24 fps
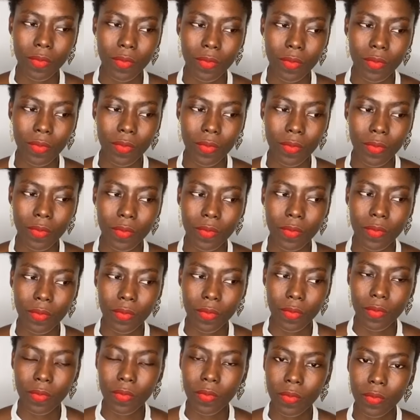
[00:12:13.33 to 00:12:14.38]

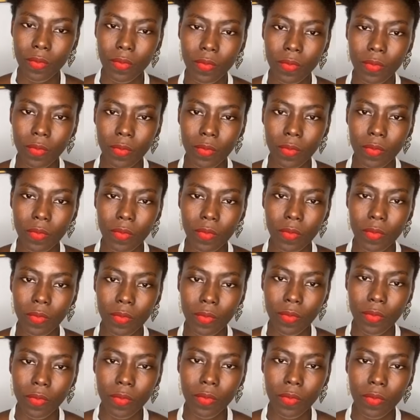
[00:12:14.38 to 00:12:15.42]

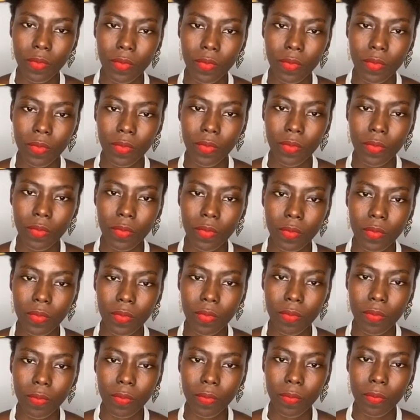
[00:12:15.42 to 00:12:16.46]

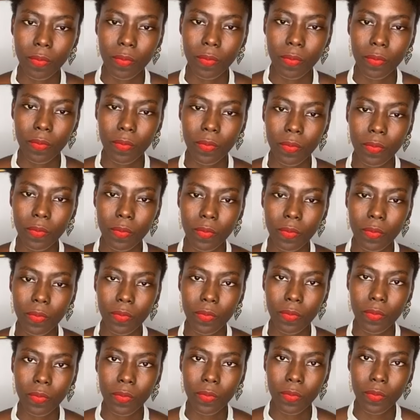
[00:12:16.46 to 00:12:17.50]

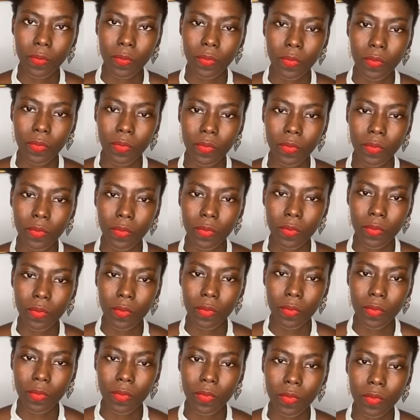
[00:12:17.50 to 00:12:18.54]

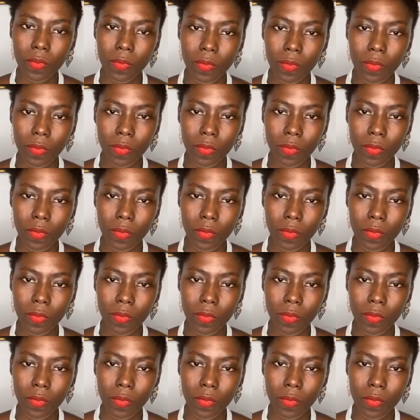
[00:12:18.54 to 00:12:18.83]
This person isn't speaking.